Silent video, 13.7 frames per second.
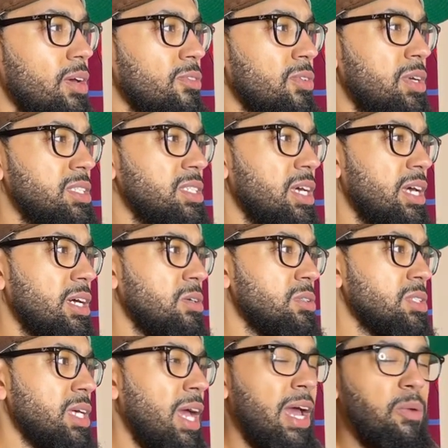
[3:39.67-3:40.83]

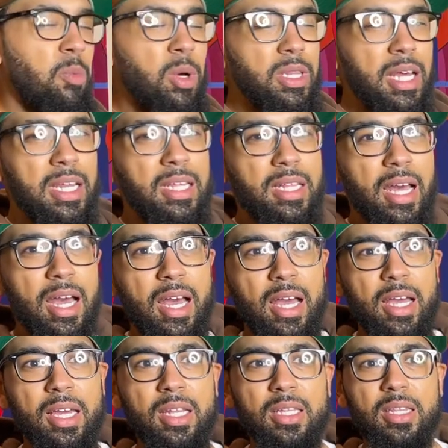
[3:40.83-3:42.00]
retails at
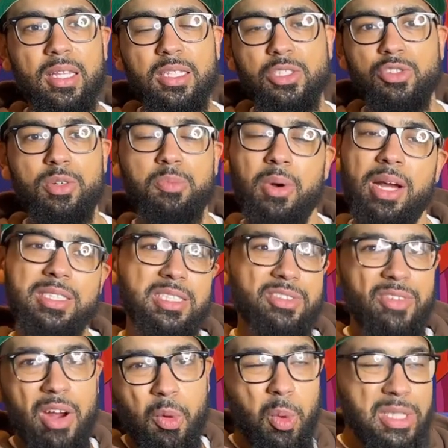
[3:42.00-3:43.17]
$199. I think street price is
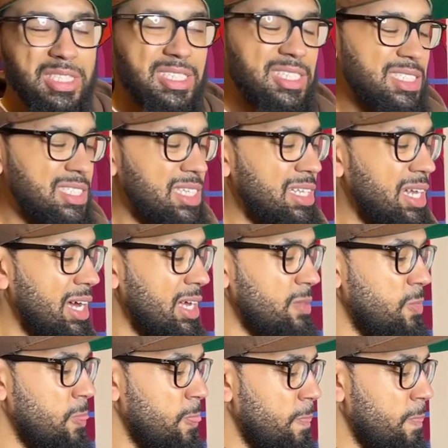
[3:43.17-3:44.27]
around $169.